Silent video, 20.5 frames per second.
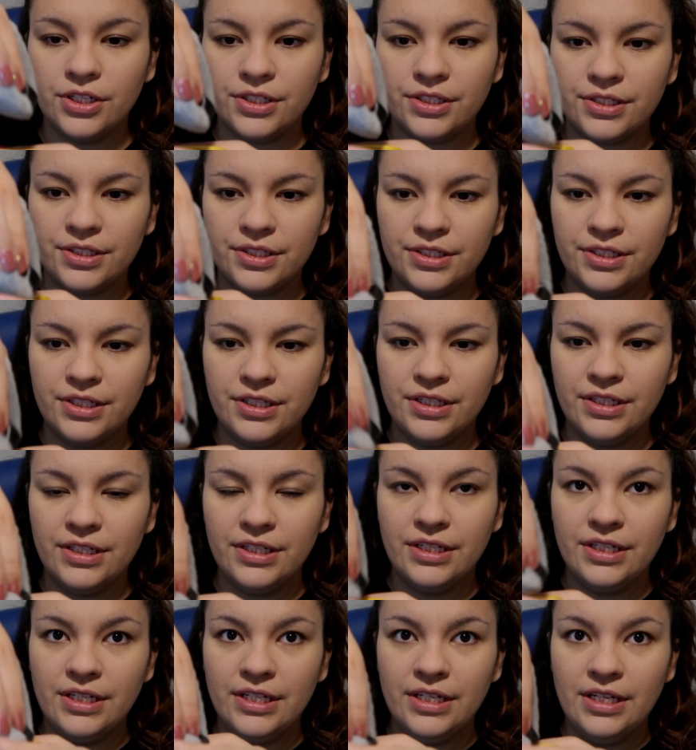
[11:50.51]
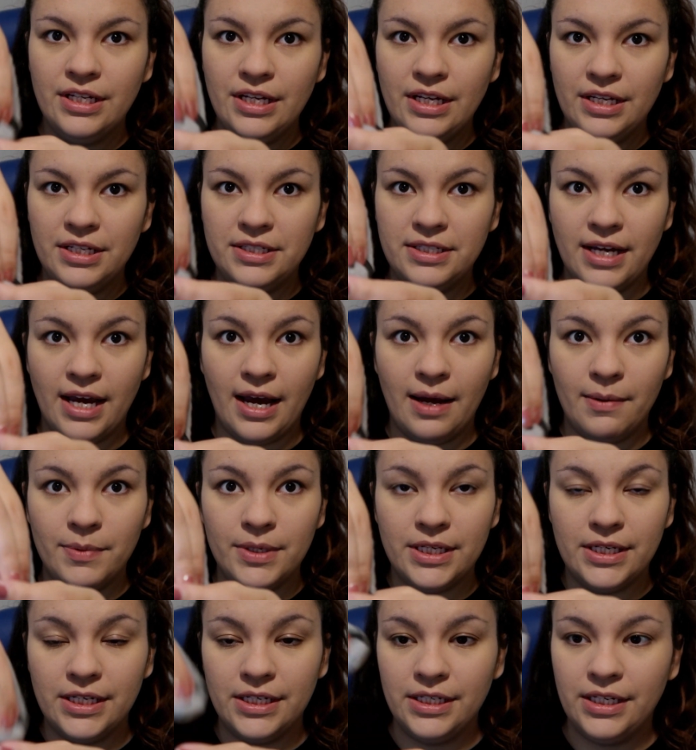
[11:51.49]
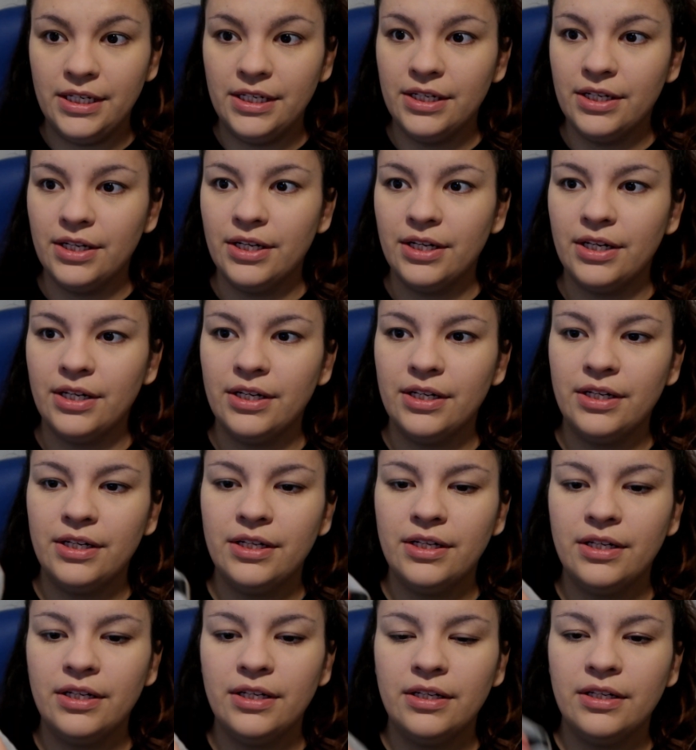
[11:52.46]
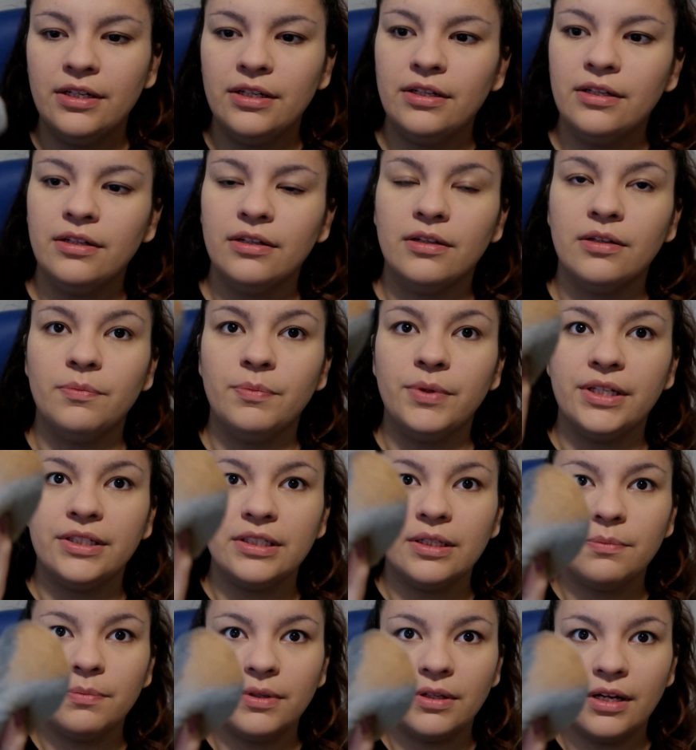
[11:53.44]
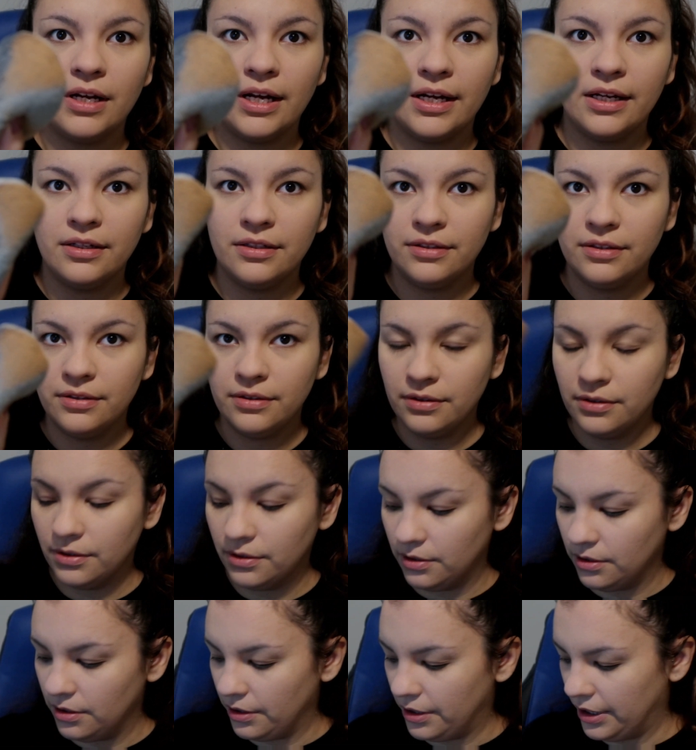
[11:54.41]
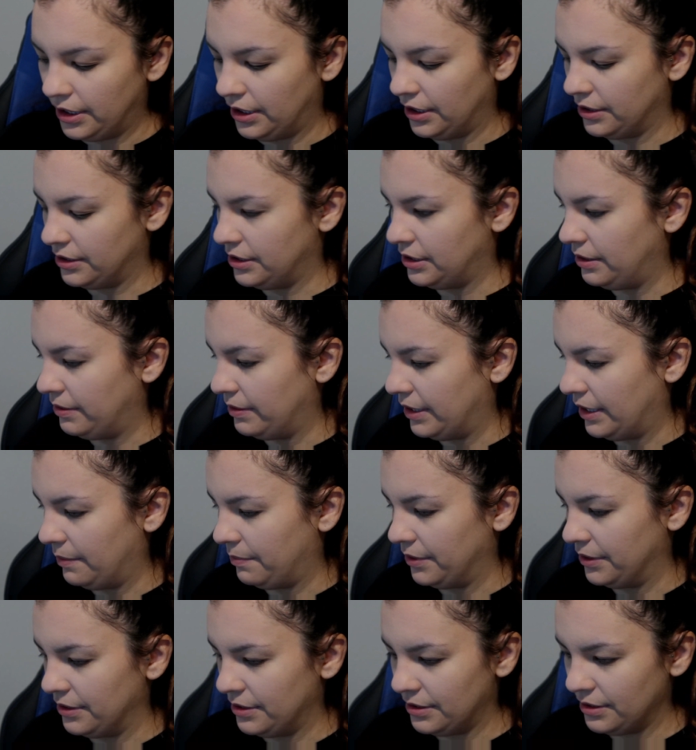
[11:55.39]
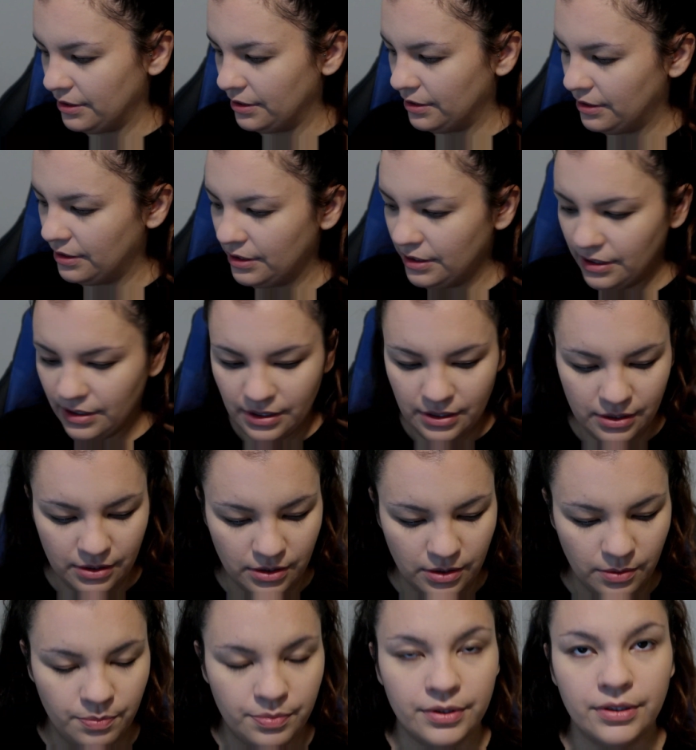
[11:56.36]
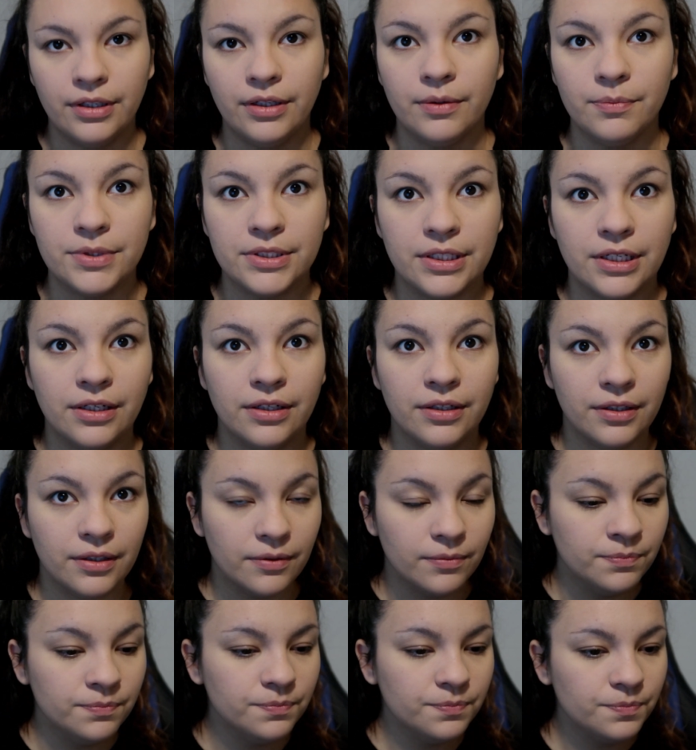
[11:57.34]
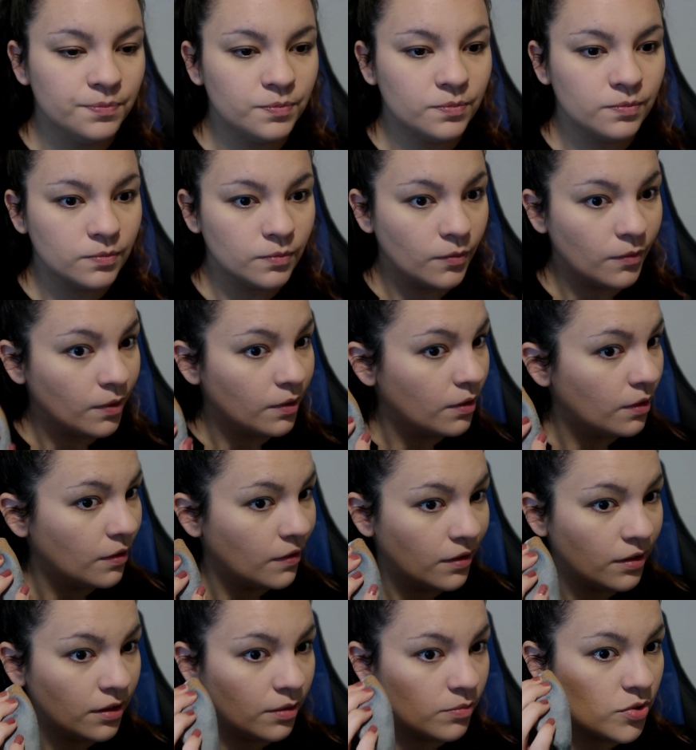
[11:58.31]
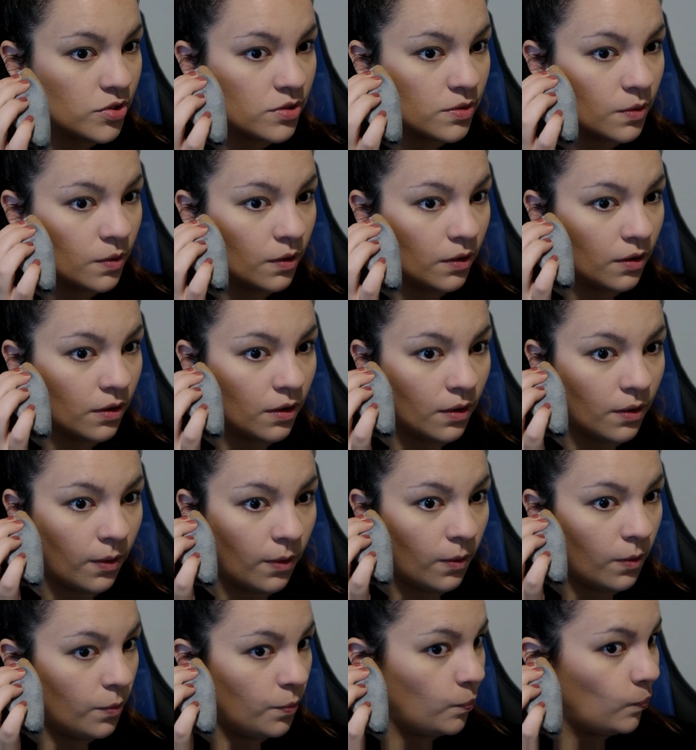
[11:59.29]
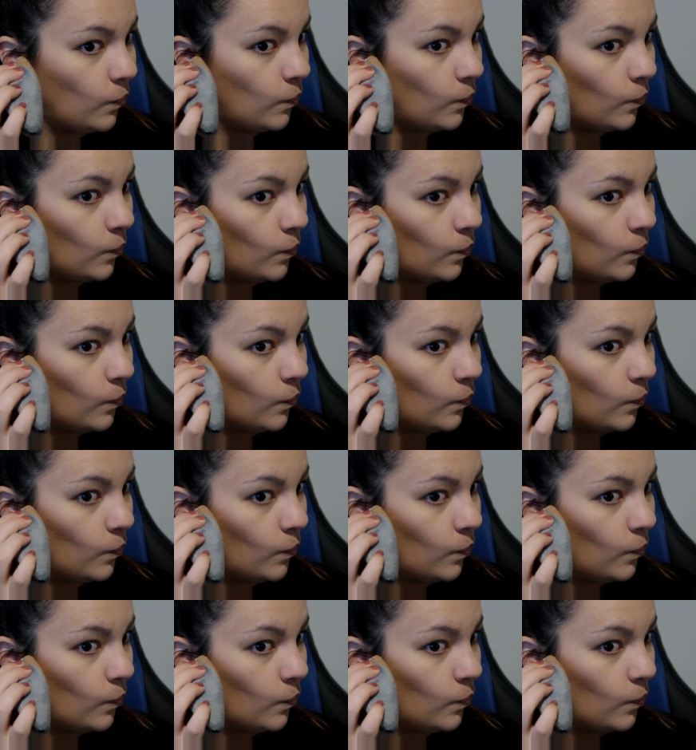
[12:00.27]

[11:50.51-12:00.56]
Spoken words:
just dab it in here. Oh, it picked up a lot. Okay, let's see what happens. Oh, now I'm scared. I'm just gonna go